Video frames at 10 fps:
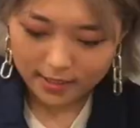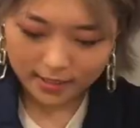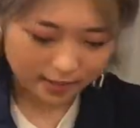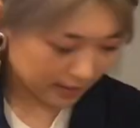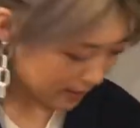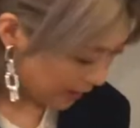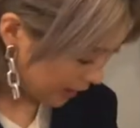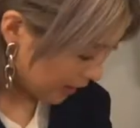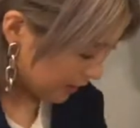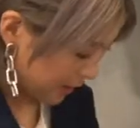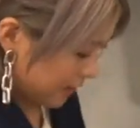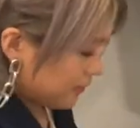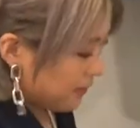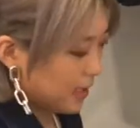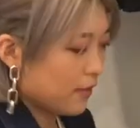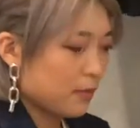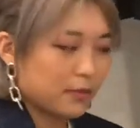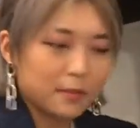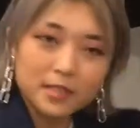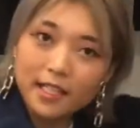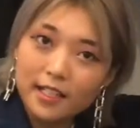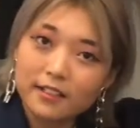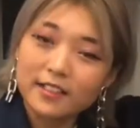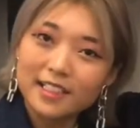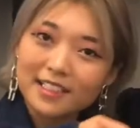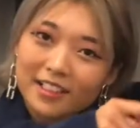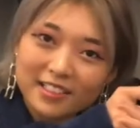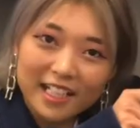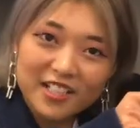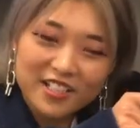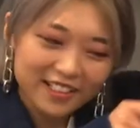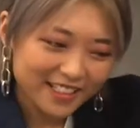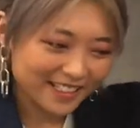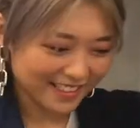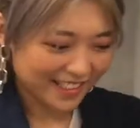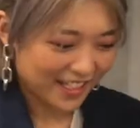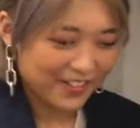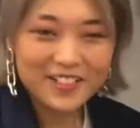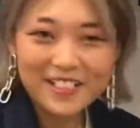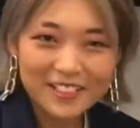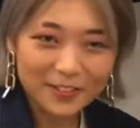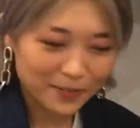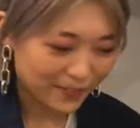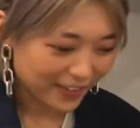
the end, and if you put them together, it says Los Angeles, which is super